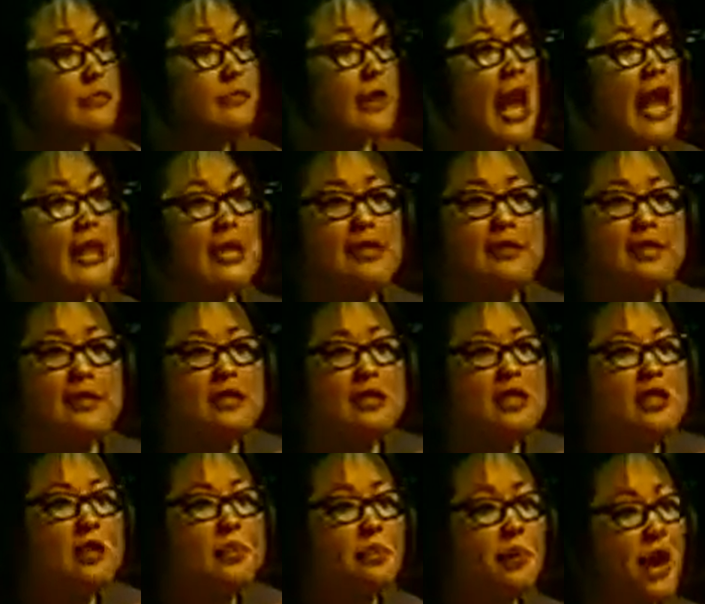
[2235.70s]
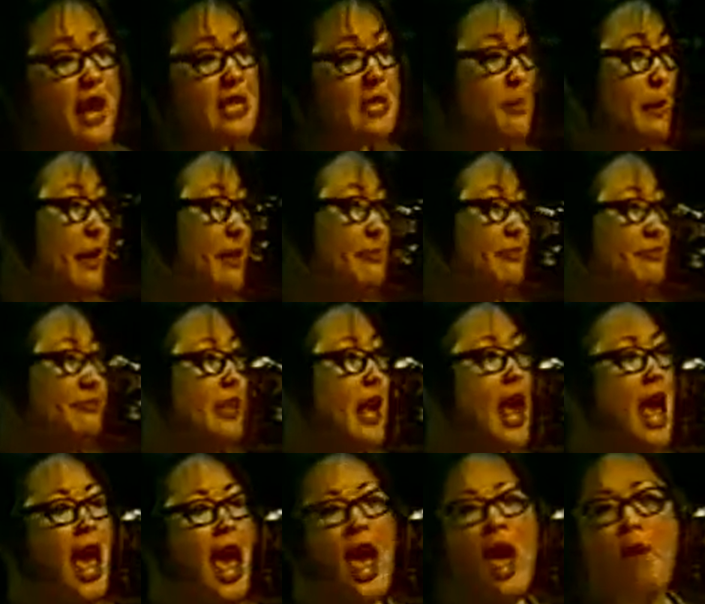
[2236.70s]
Alan says he'll surprise me.
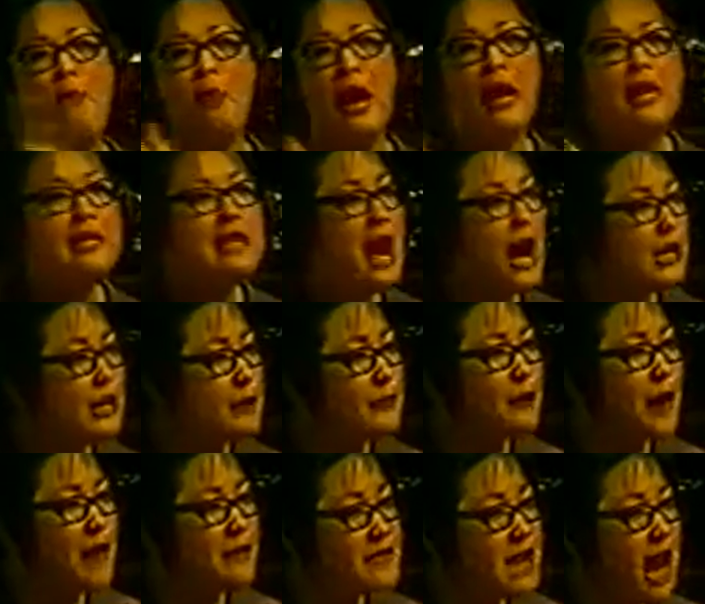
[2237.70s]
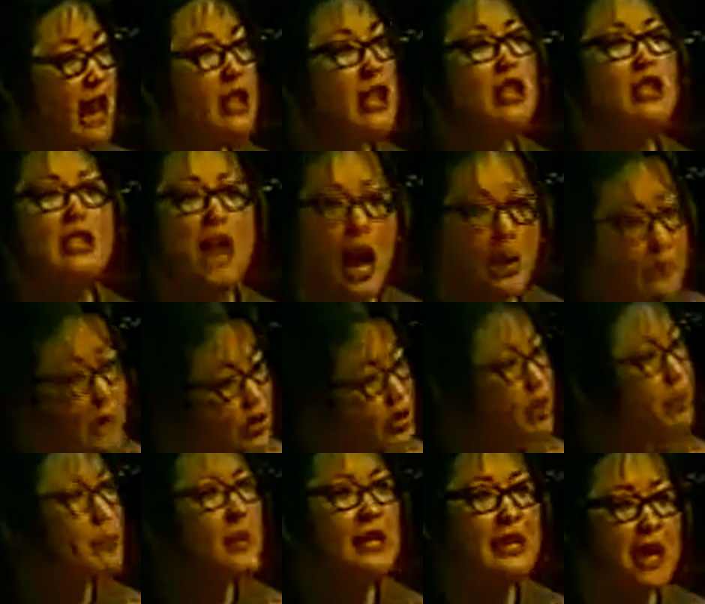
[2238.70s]
And my $95 diamond
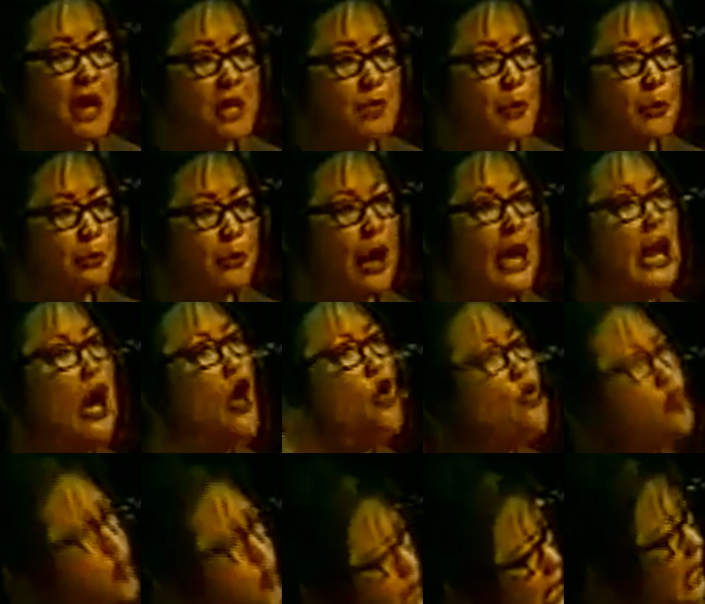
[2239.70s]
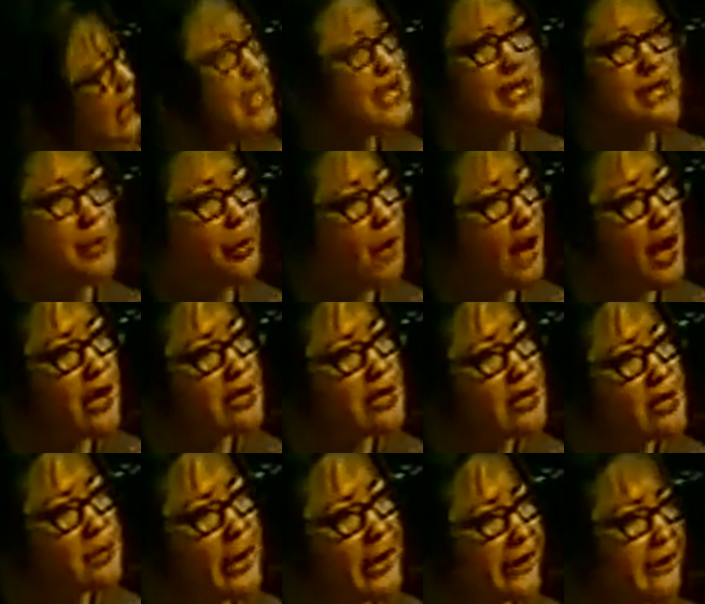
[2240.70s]
ship engagement ring really surprises
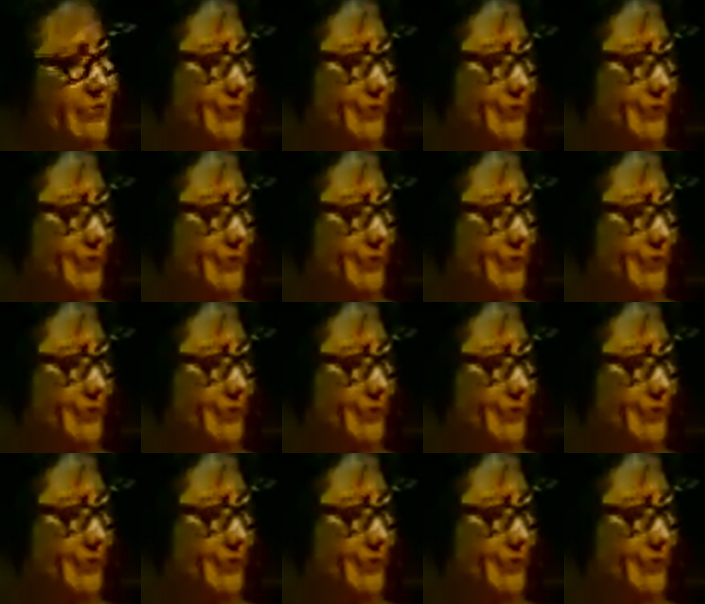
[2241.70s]
me.